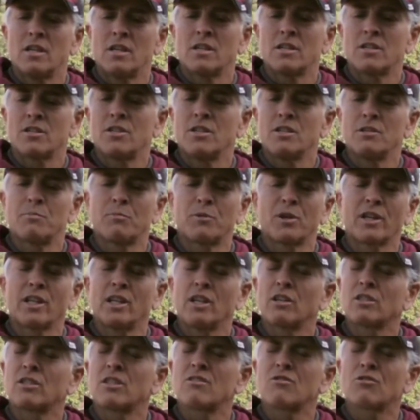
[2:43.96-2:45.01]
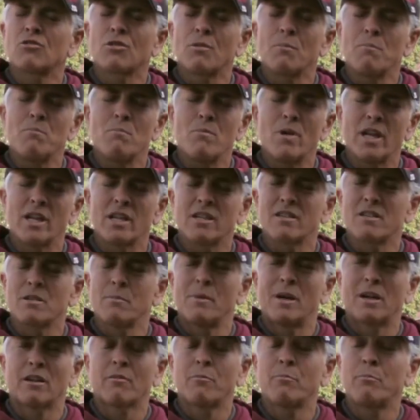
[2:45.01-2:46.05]
She's bringing a tremendous
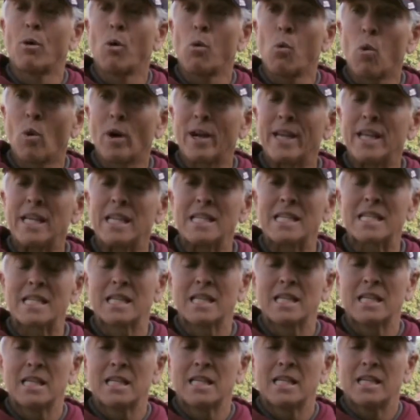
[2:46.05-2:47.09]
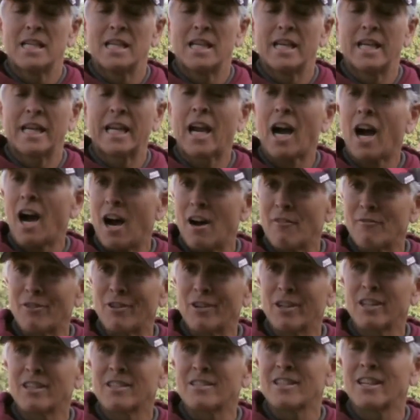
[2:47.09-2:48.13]
amount of poise and
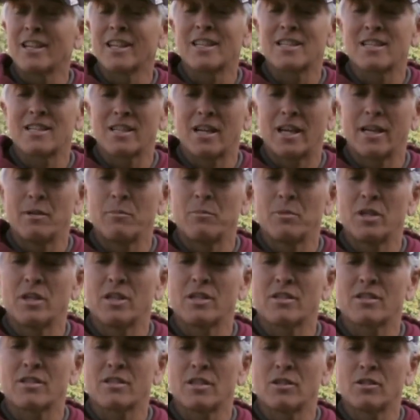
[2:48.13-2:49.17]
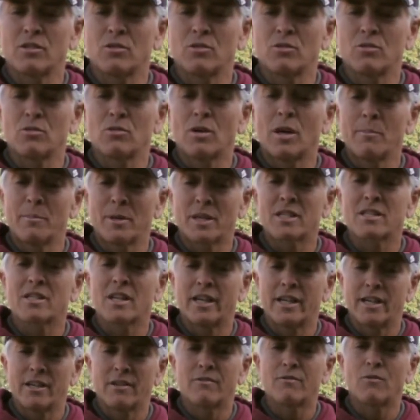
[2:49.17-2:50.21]
confidence and excitement, so I'm
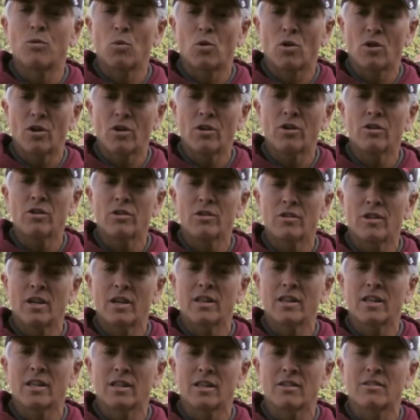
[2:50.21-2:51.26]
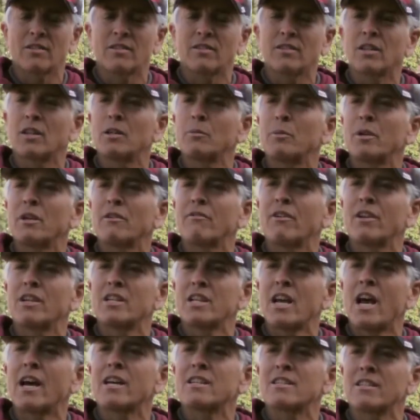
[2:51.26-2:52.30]
excited for her. I think this is going to be a
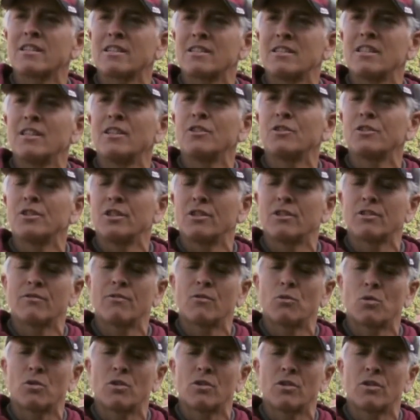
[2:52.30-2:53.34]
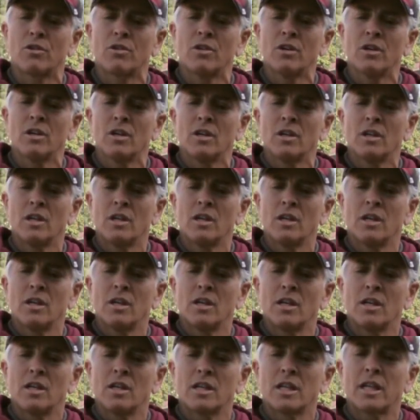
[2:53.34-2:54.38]
fantastic senior year for her.
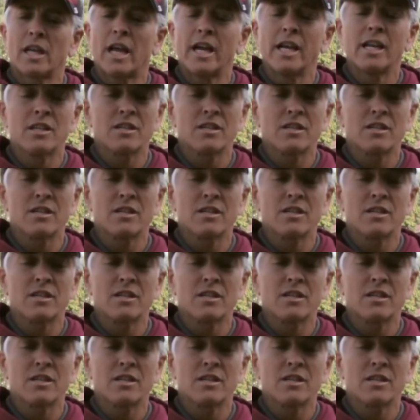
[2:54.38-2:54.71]
Katie